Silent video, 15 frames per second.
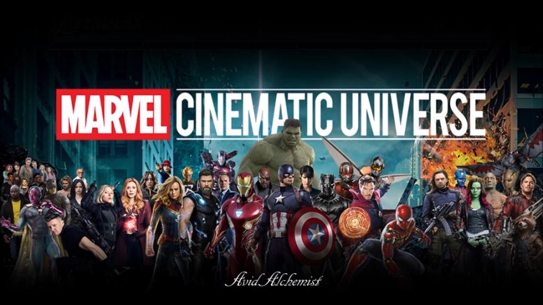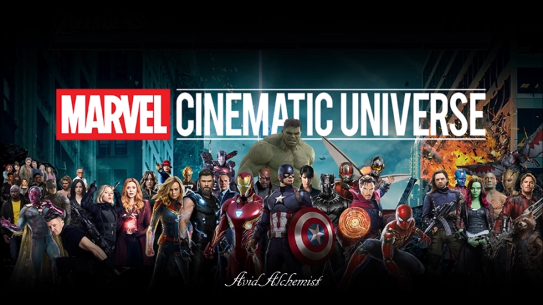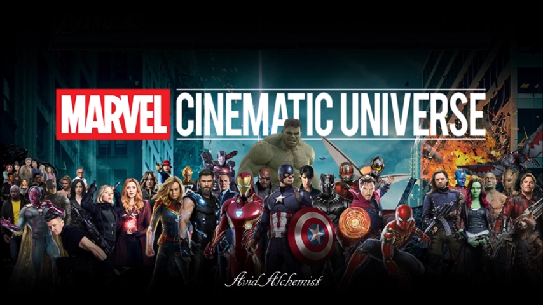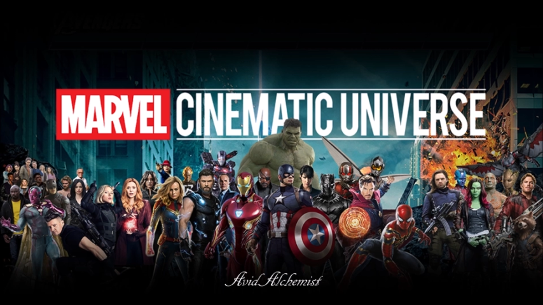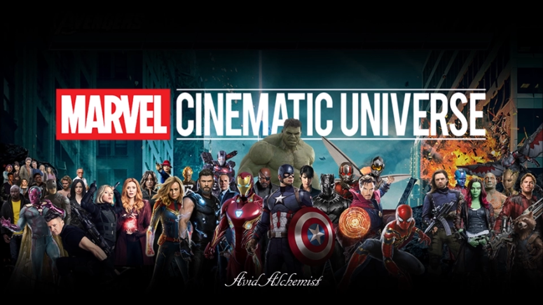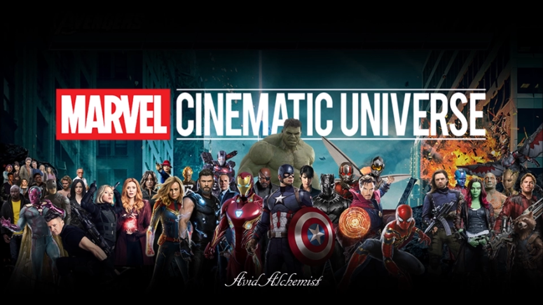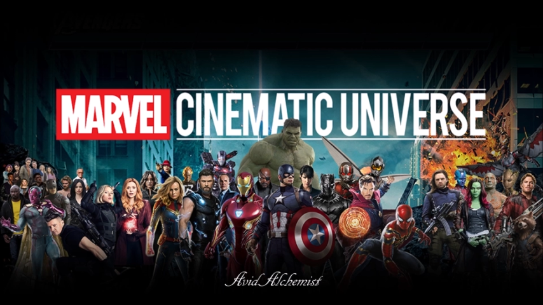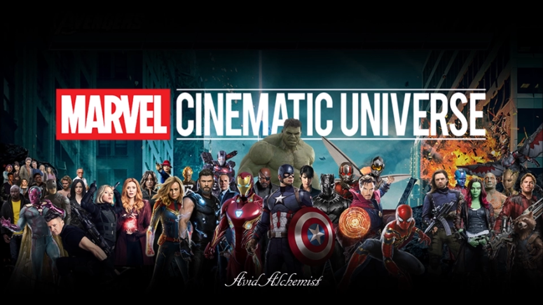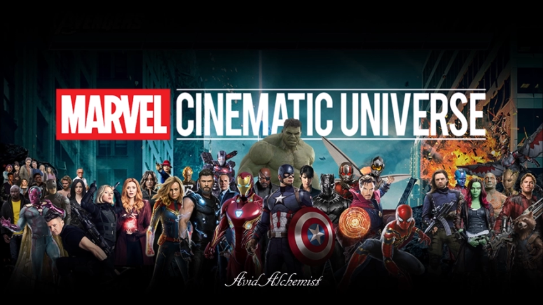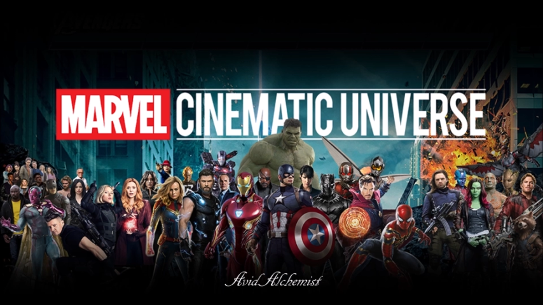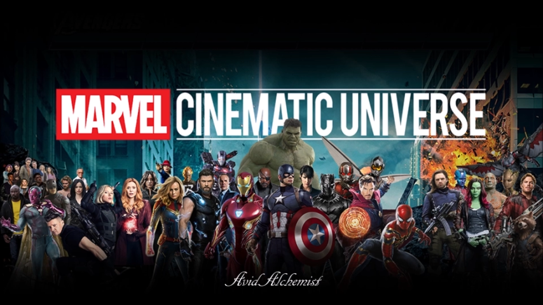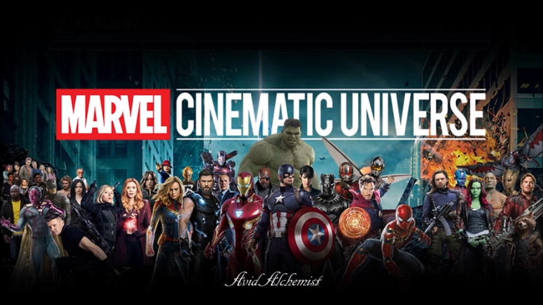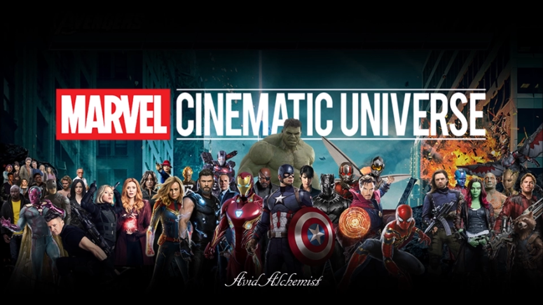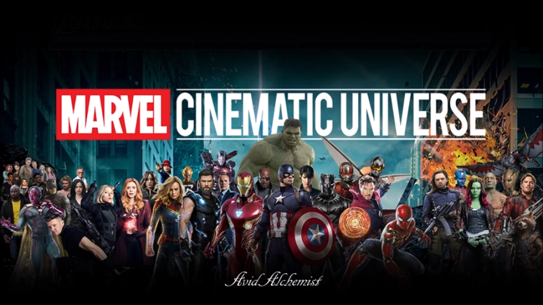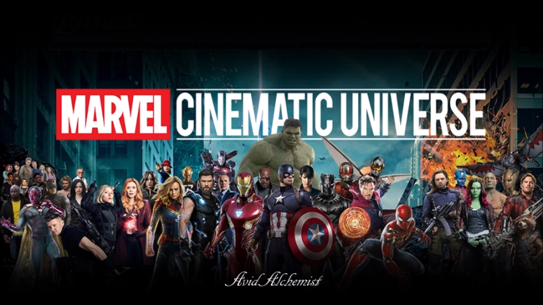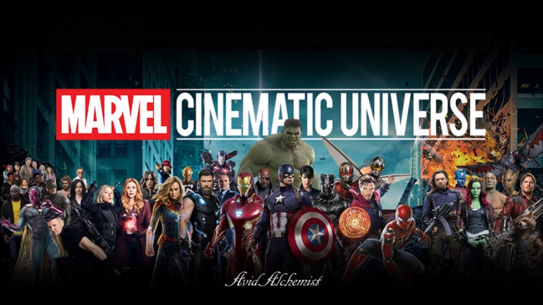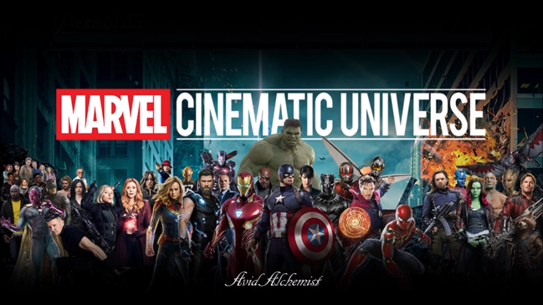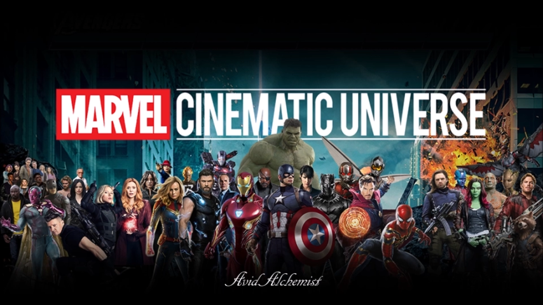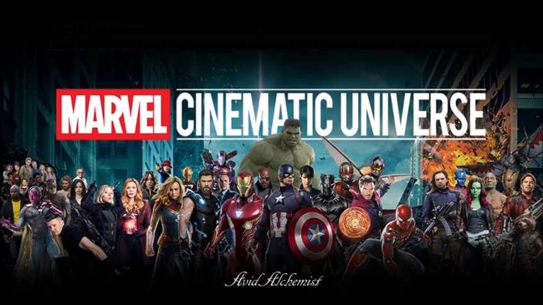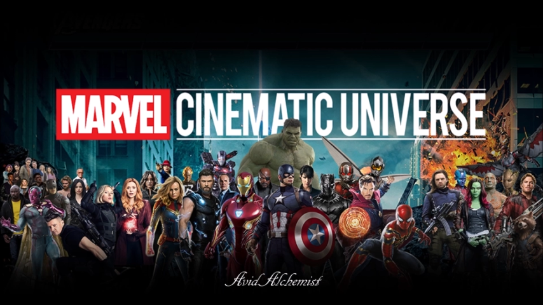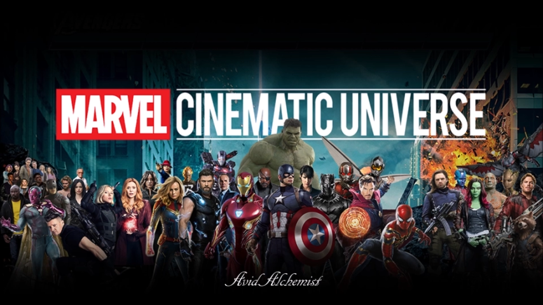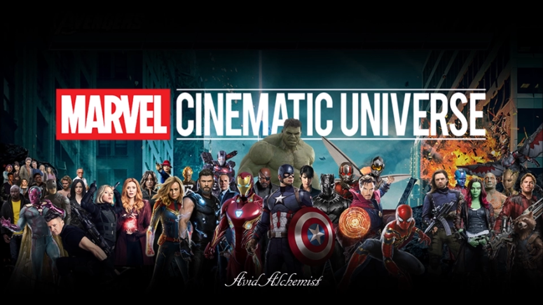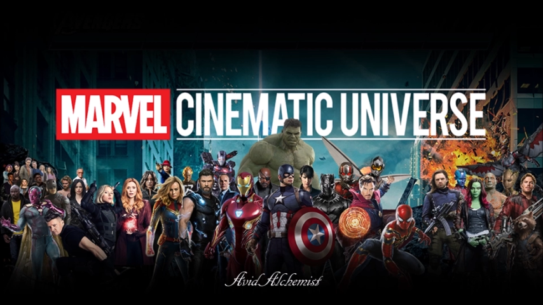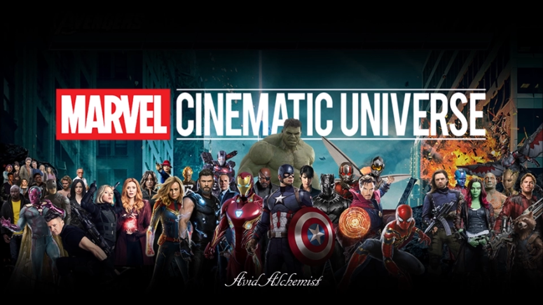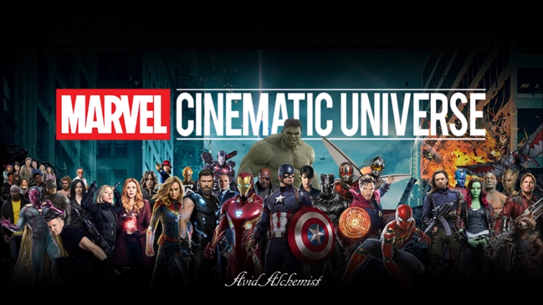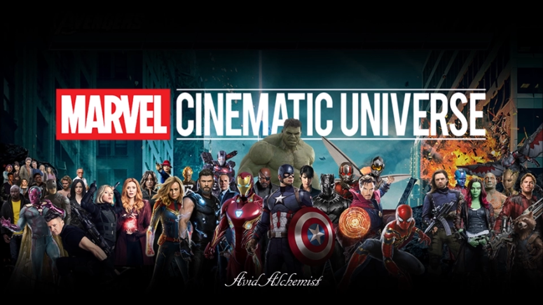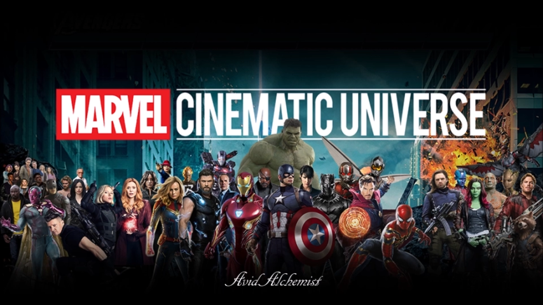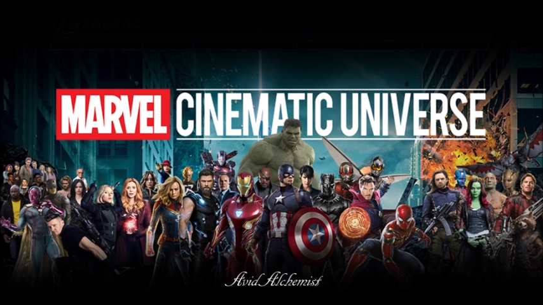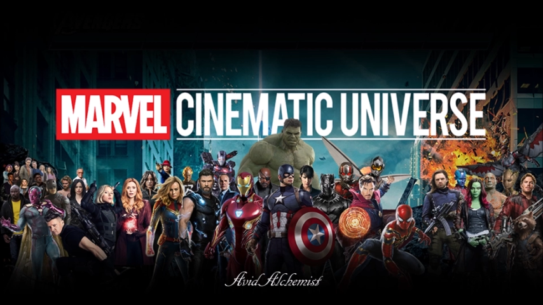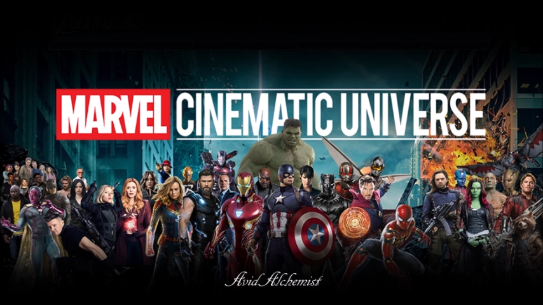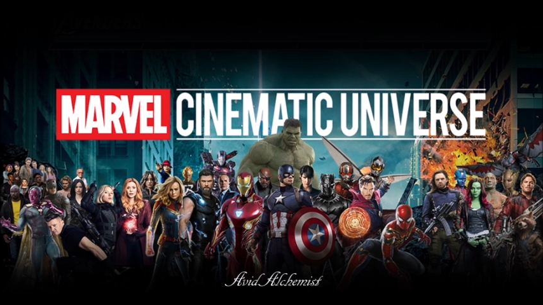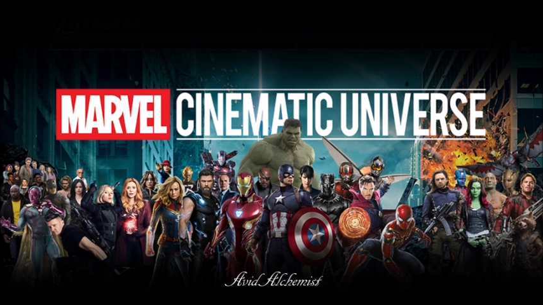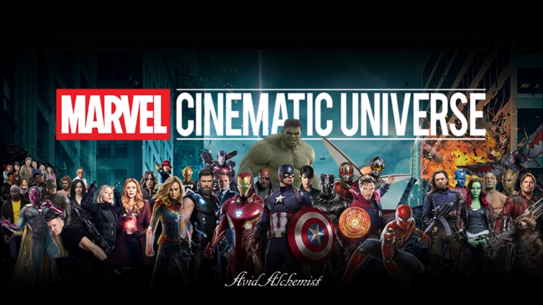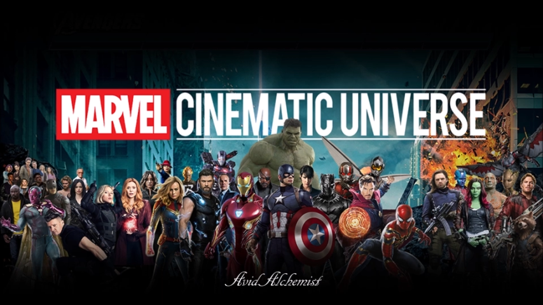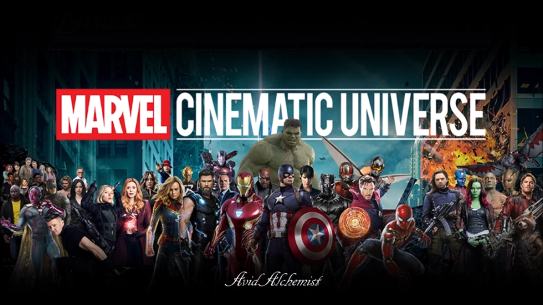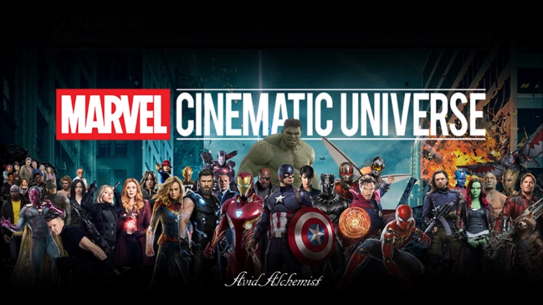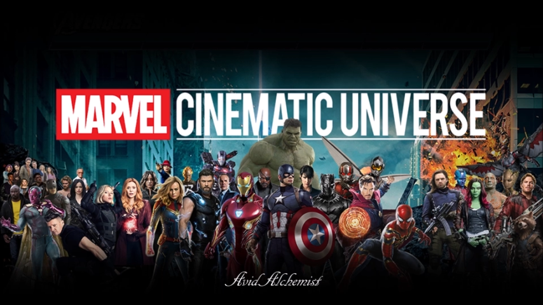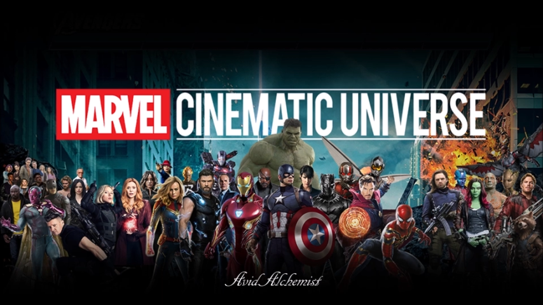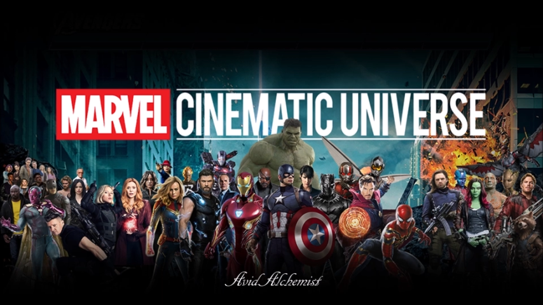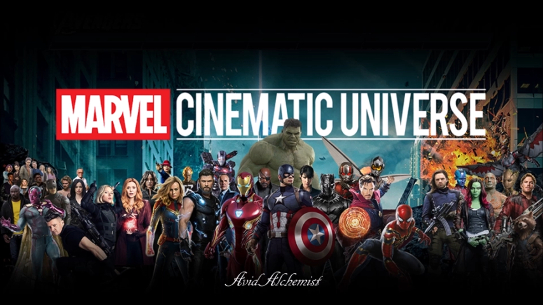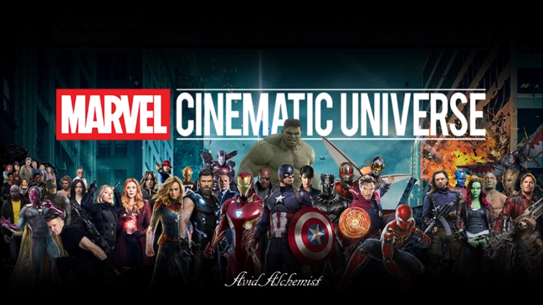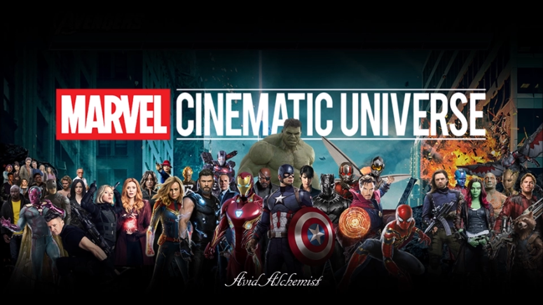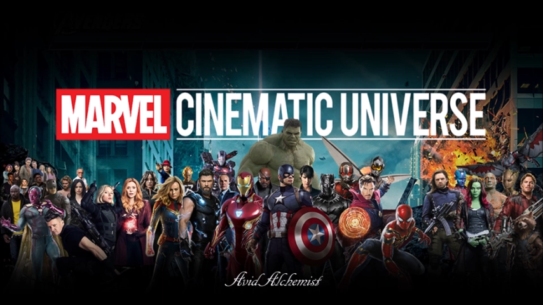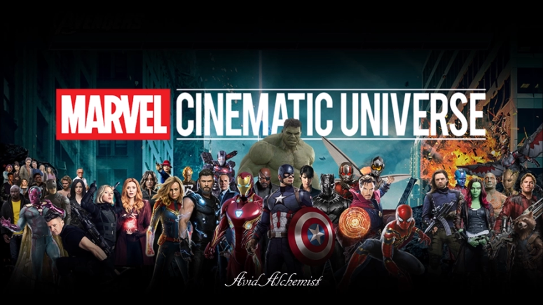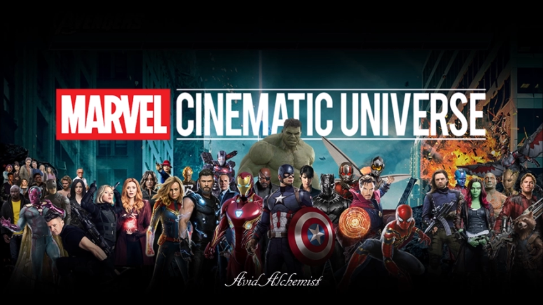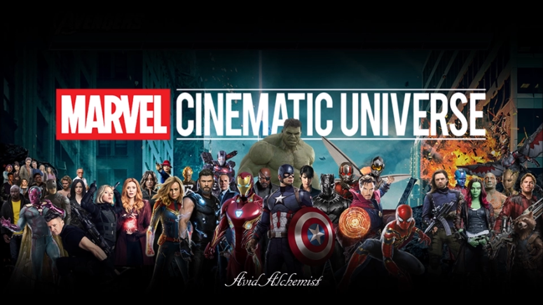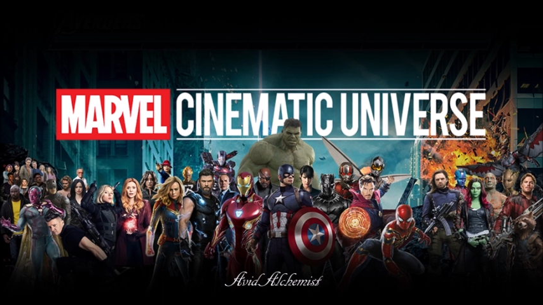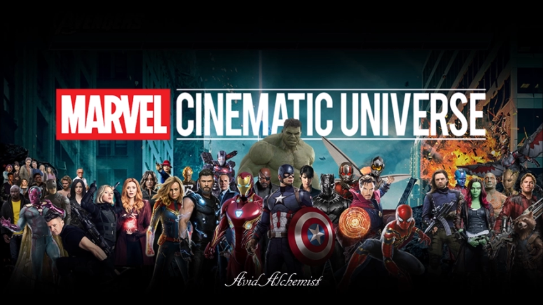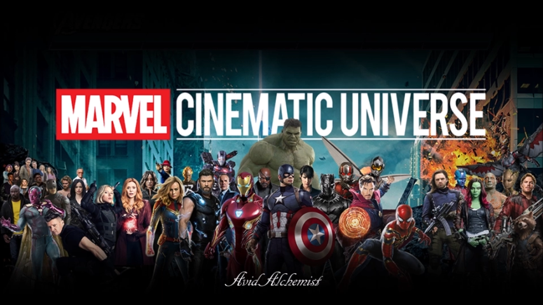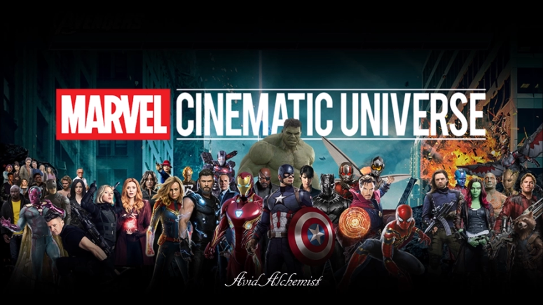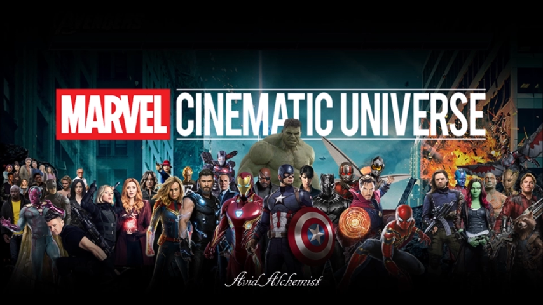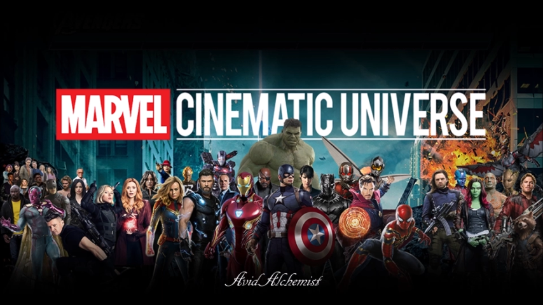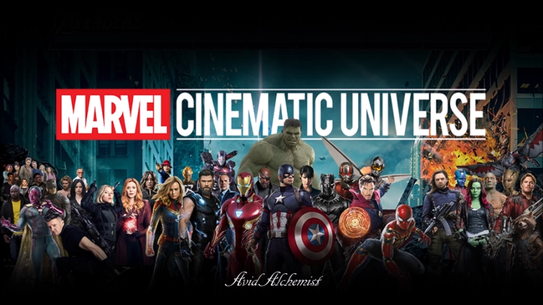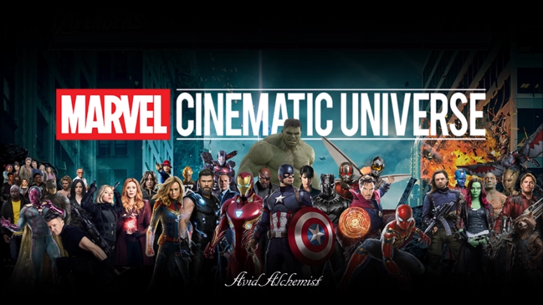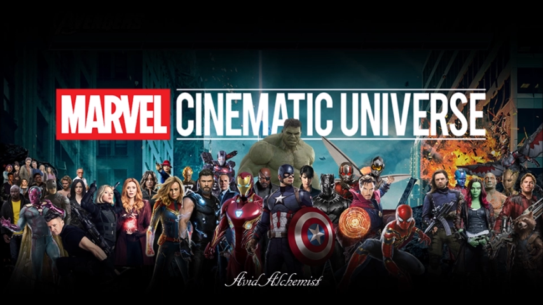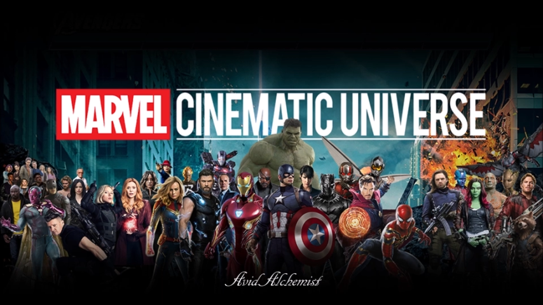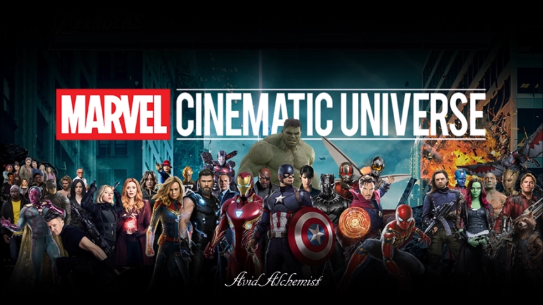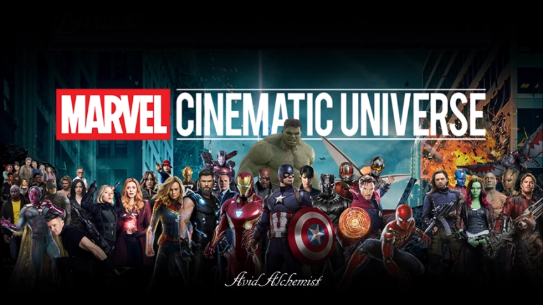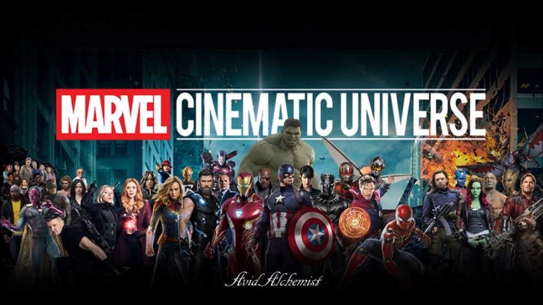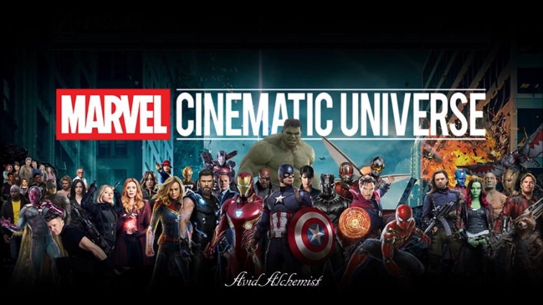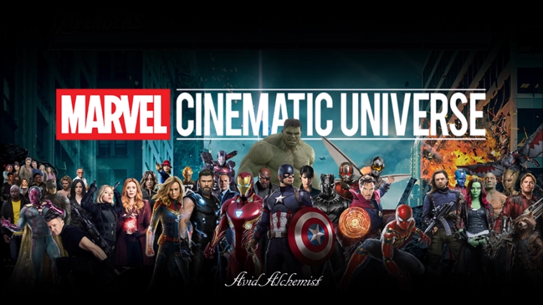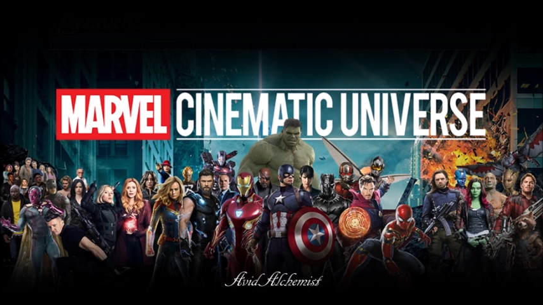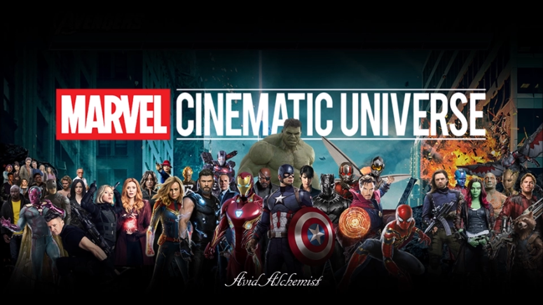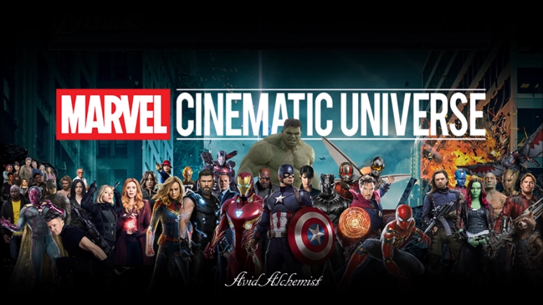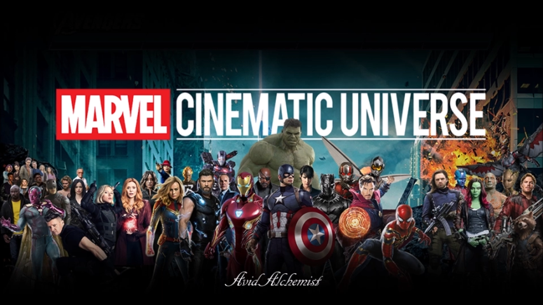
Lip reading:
No face is visible, so there are no lips to read.